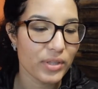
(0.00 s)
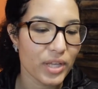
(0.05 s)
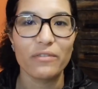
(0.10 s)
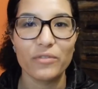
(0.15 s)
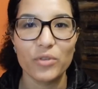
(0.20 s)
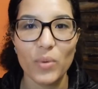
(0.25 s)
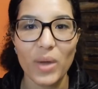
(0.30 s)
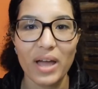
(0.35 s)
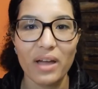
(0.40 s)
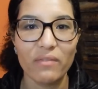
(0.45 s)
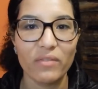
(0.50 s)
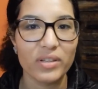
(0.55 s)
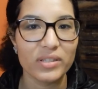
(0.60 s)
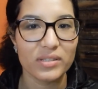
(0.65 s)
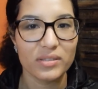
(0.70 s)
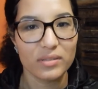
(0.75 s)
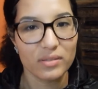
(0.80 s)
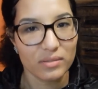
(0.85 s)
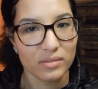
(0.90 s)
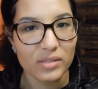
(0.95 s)
if you have a
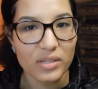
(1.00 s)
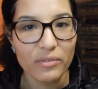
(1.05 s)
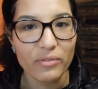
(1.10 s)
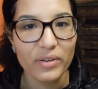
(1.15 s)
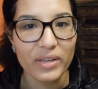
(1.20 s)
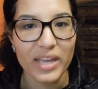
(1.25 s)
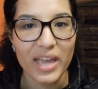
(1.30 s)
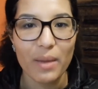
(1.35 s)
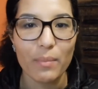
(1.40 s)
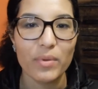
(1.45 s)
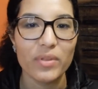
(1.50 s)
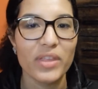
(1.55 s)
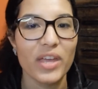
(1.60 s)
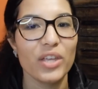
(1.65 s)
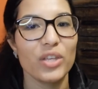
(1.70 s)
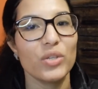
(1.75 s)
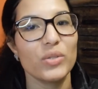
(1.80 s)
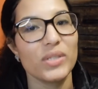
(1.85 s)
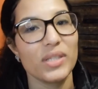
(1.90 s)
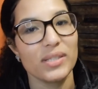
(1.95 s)
different camera
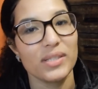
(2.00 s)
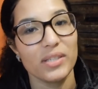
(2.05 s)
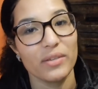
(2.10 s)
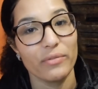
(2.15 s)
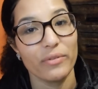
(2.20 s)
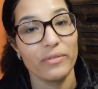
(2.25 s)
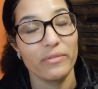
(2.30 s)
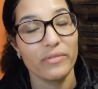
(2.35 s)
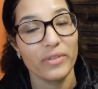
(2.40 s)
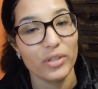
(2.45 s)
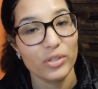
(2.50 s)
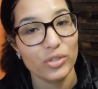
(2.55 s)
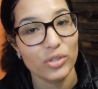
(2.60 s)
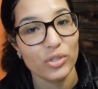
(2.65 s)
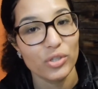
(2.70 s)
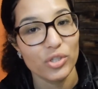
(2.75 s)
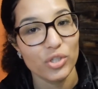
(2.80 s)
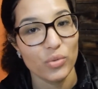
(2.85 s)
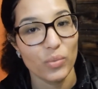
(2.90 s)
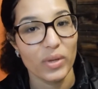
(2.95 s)
that uses different
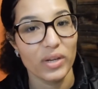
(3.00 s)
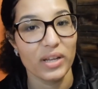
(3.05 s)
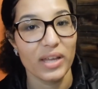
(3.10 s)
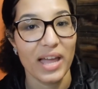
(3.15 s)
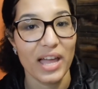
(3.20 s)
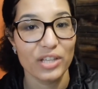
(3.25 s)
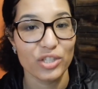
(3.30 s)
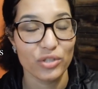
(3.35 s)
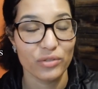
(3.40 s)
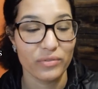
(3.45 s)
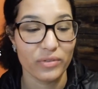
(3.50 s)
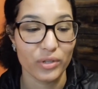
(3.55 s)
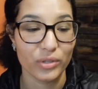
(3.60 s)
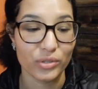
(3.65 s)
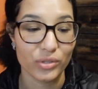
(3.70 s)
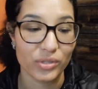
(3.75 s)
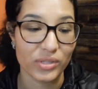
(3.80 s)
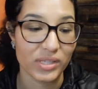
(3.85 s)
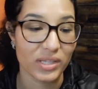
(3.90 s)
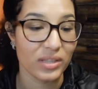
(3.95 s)
filters, you want to add your
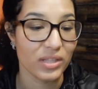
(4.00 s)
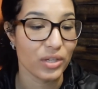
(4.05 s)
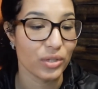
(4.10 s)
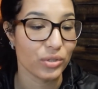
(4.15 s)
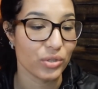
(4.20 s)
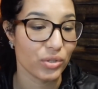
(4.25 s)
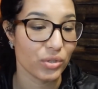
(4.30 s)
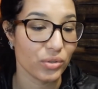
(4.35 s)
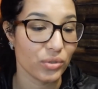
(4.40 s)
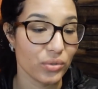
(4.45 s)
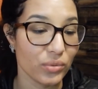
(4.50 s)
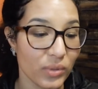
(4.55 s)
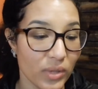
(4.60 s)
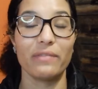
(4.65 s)
filters in there too.